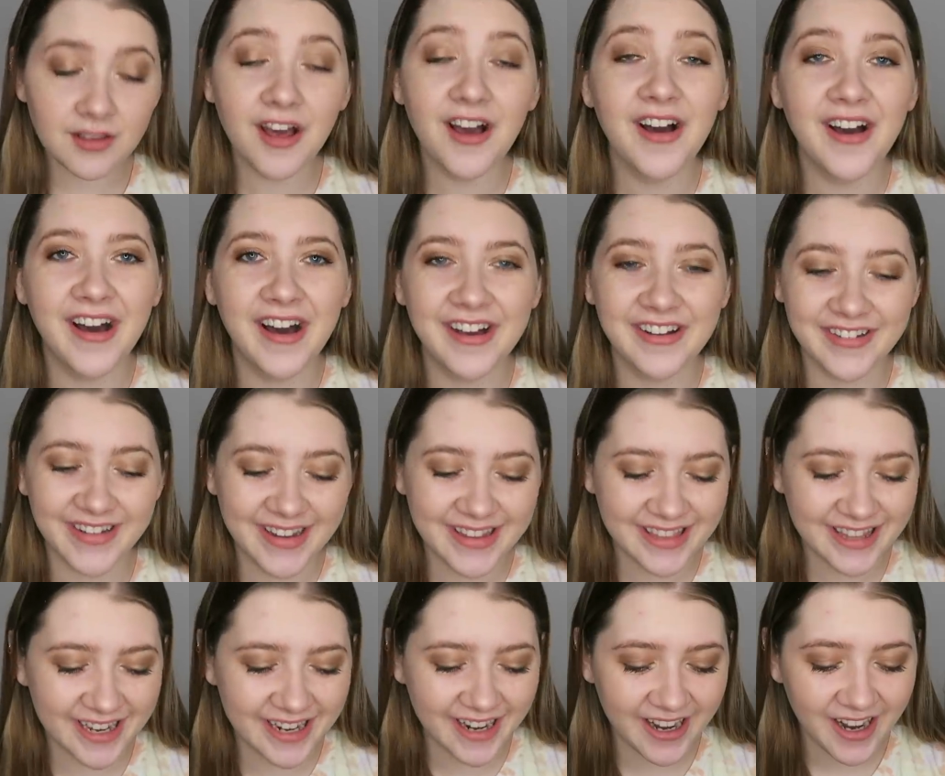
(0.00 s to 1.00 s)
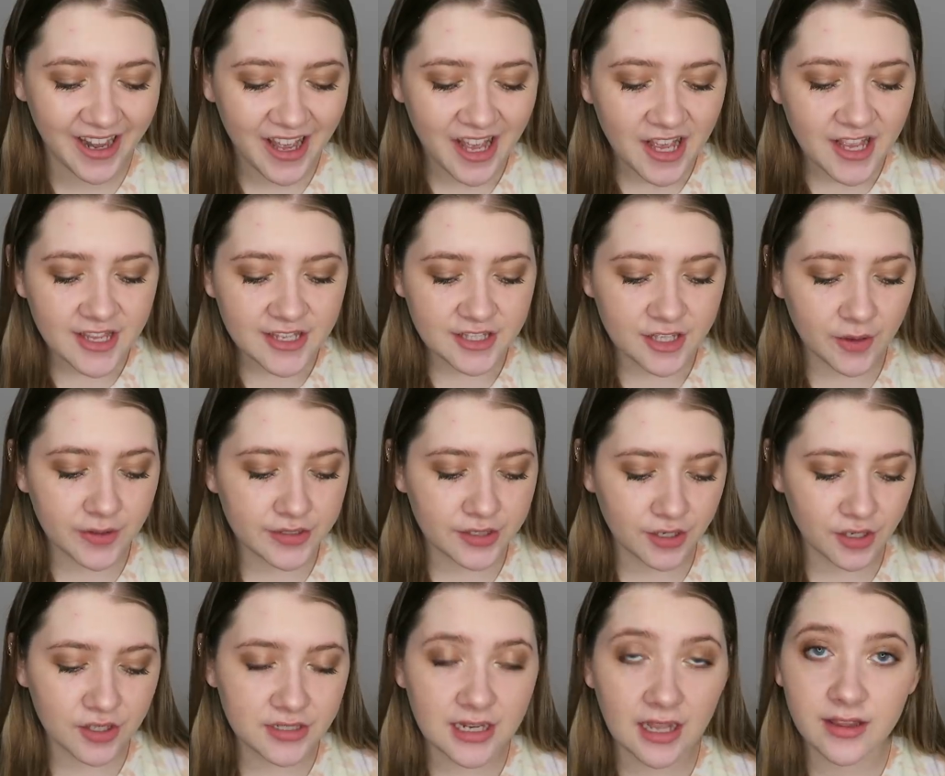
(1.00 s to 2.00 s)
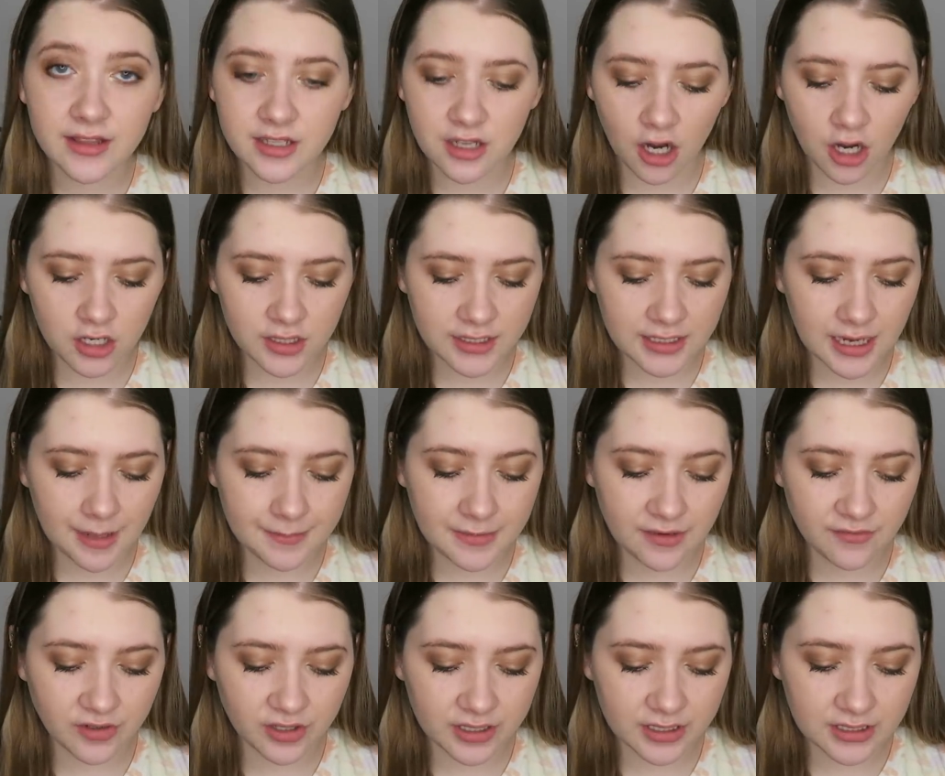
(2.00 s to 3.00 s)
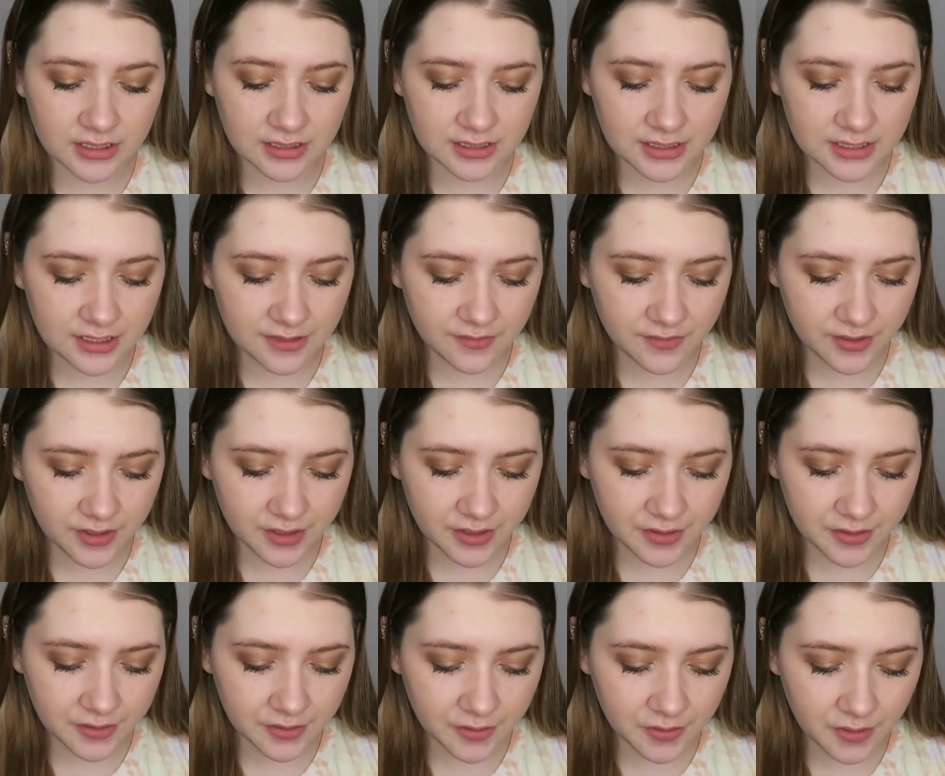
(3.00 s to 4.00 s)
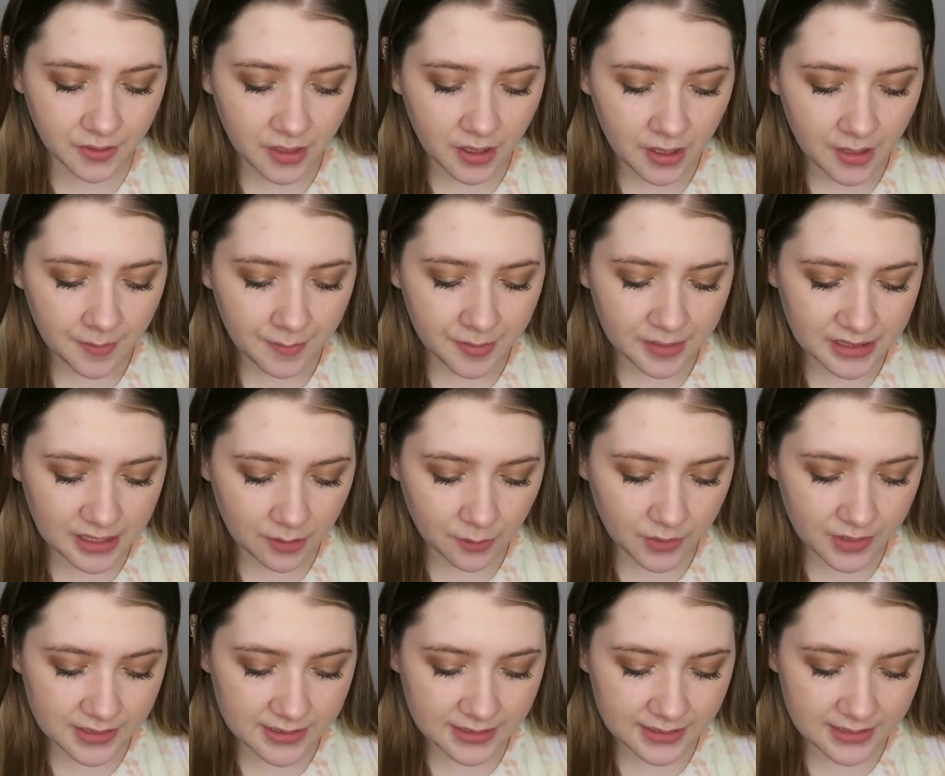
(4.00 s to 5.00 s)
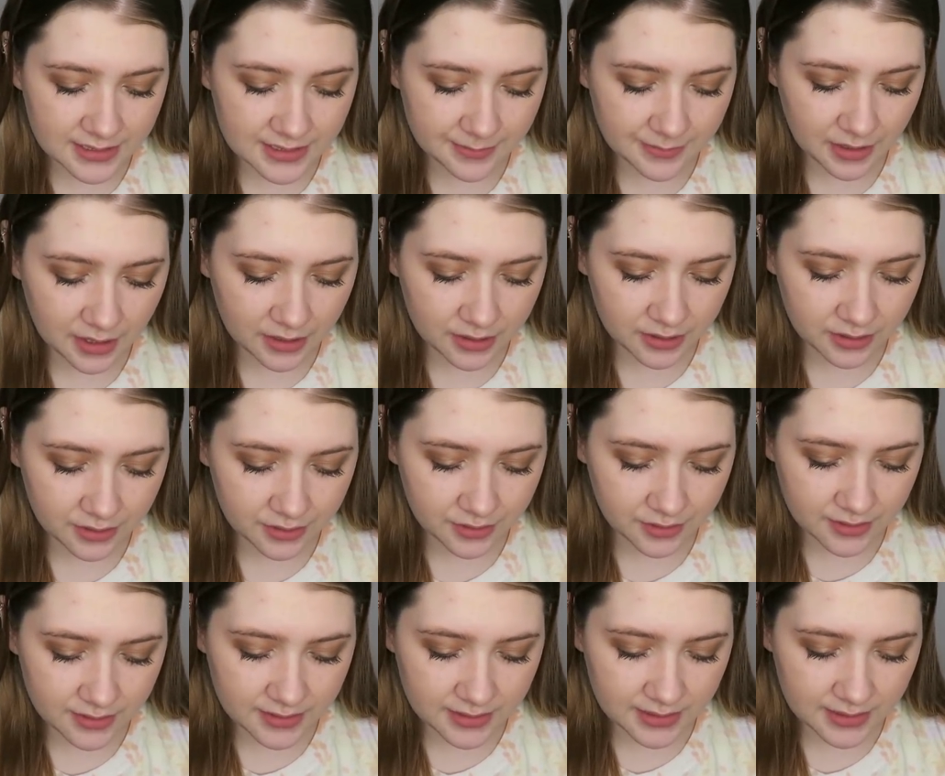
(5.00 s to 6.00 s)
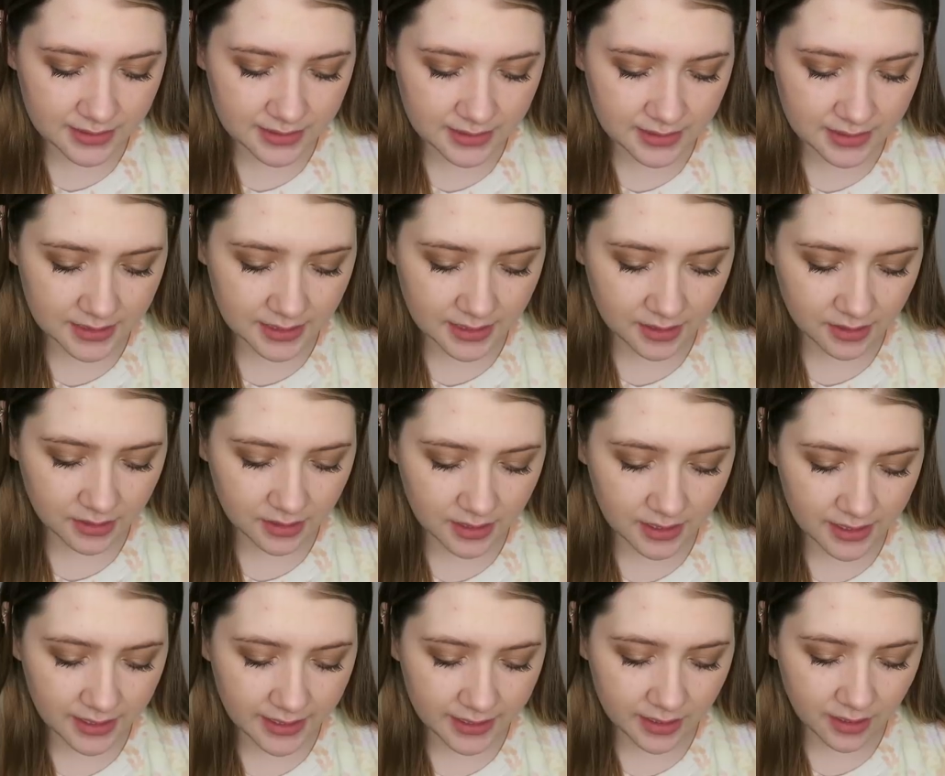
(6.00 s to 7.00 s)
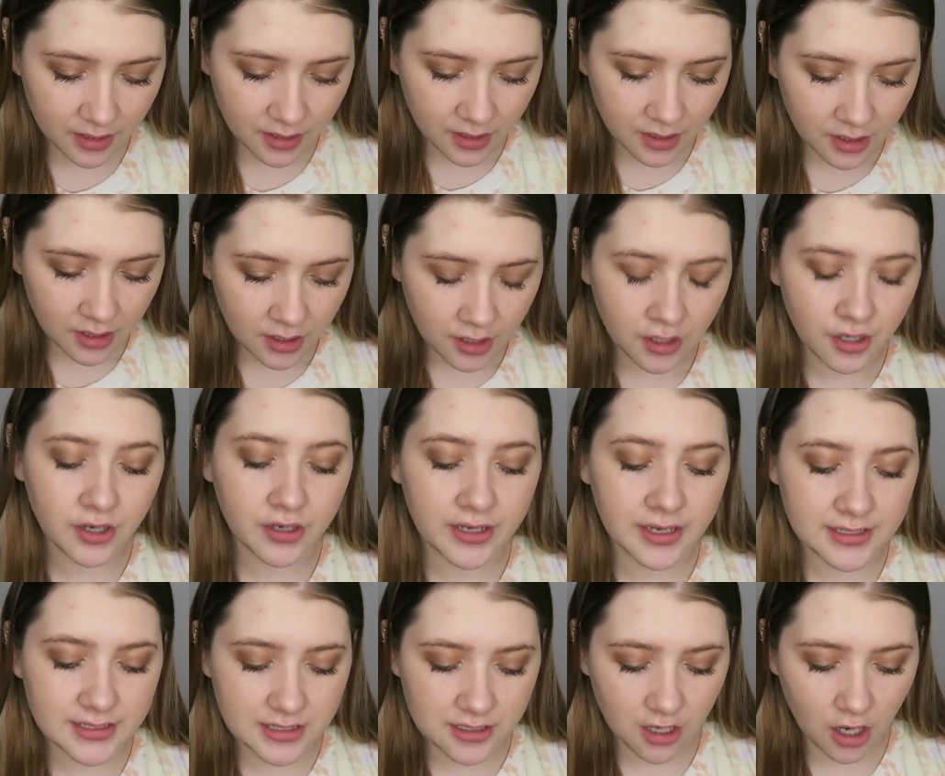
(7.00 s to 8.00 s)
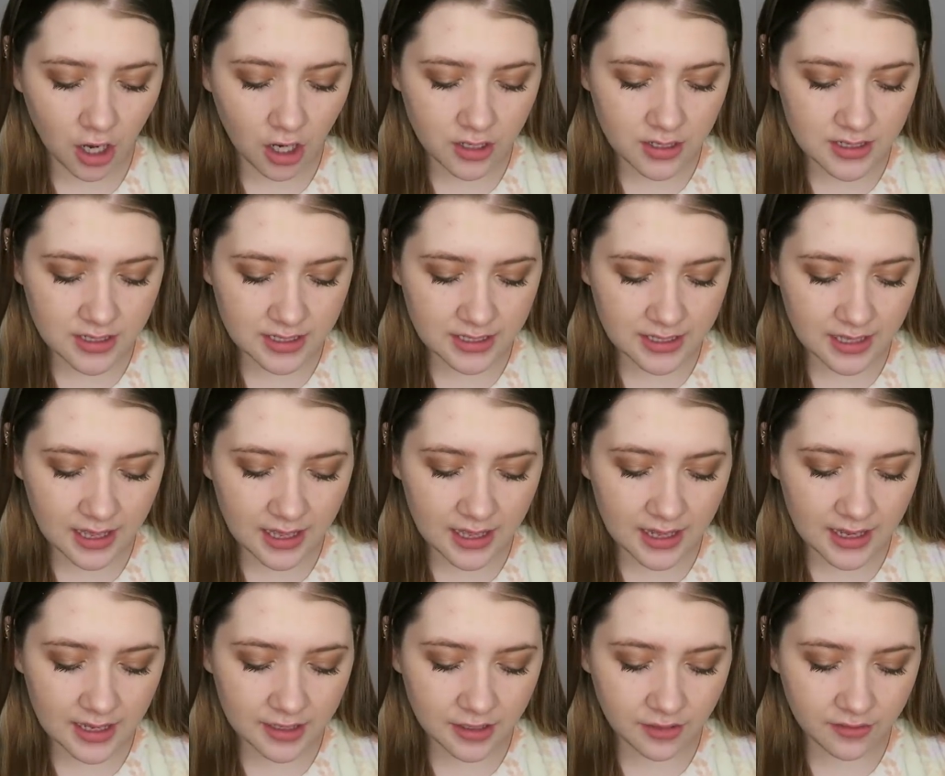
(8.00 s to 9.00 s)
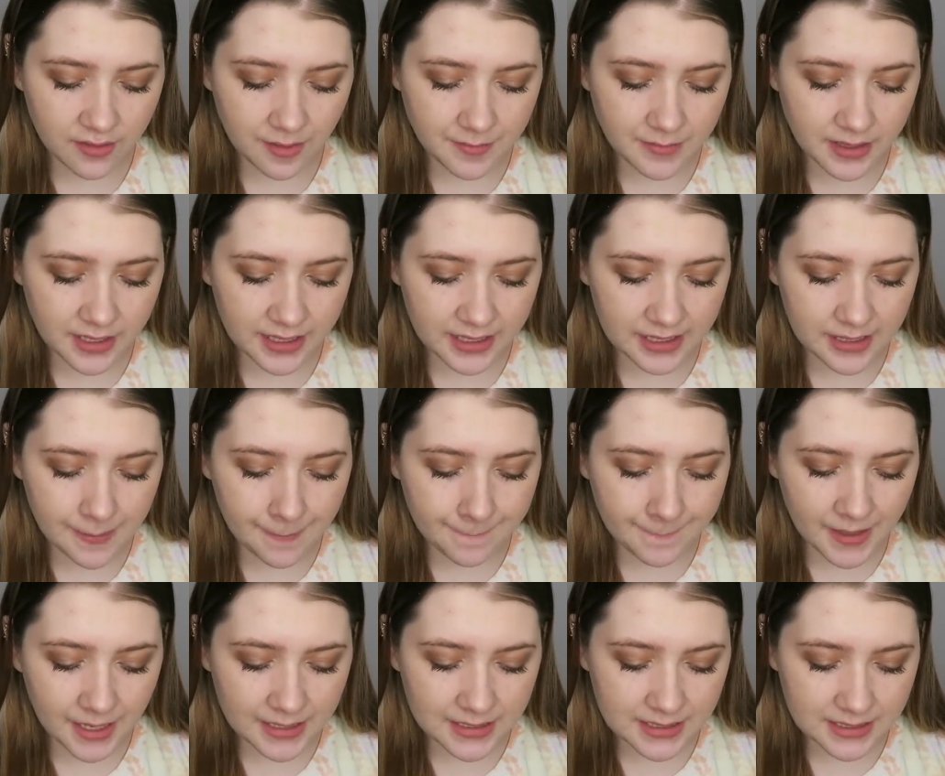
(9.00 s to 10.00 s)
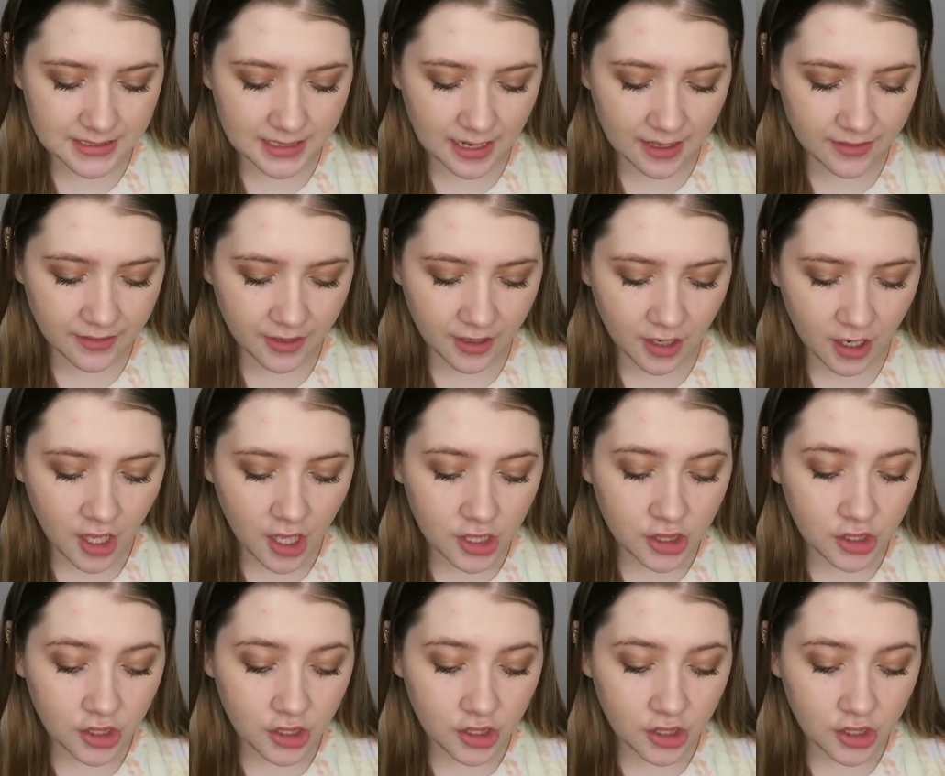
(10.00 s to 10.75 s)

lot right there. So it's her telling Hardin, I'm never gonna leave you. But then we see some other little scenes in there, like her kissing Hardin again, them laying in the bed together.